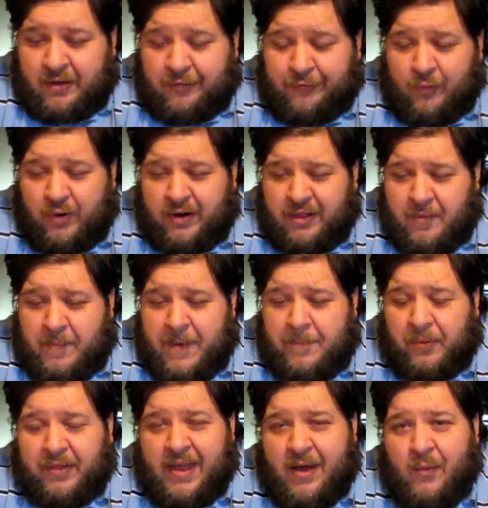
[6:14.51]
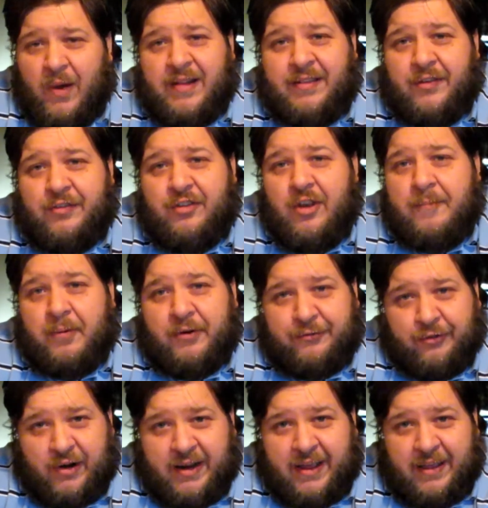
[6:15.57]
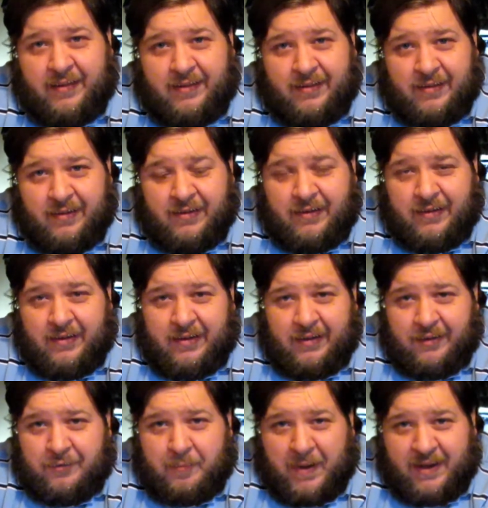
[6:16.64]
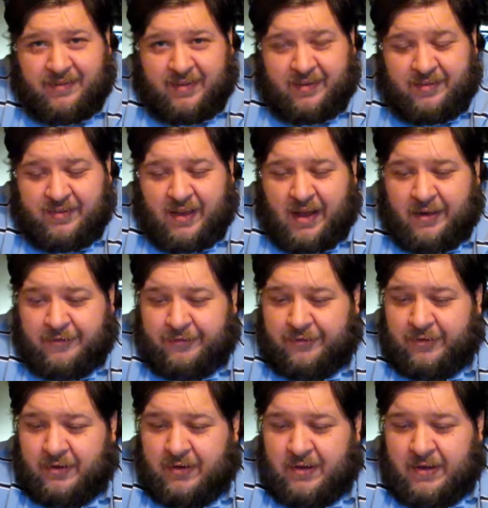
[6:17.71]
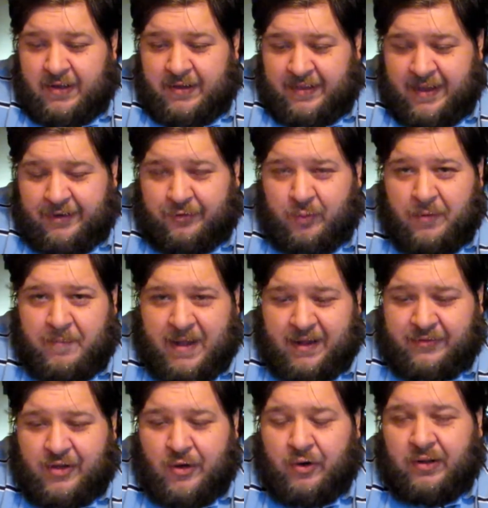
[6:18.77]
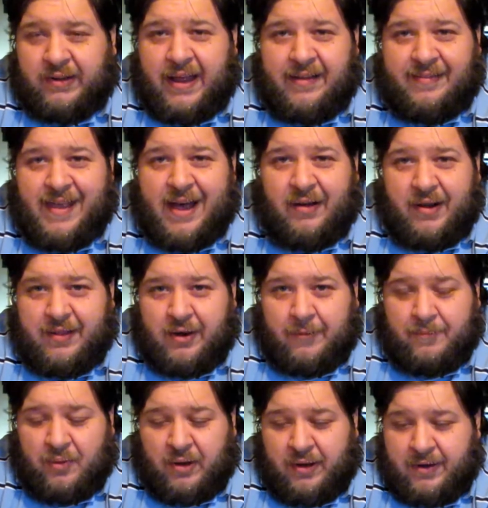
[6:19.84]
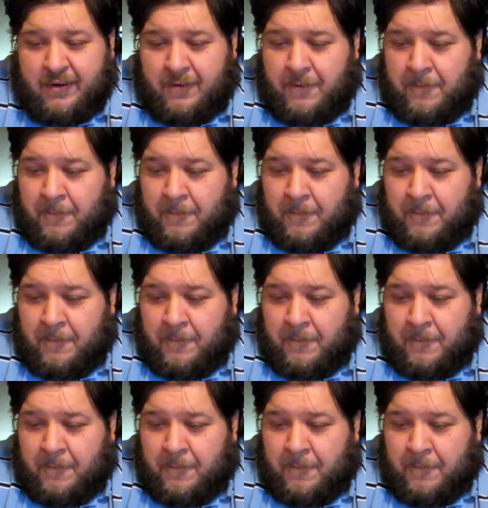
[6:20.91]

for the people that want the super freaky, spicy stuff, this would be a total letdown in their book.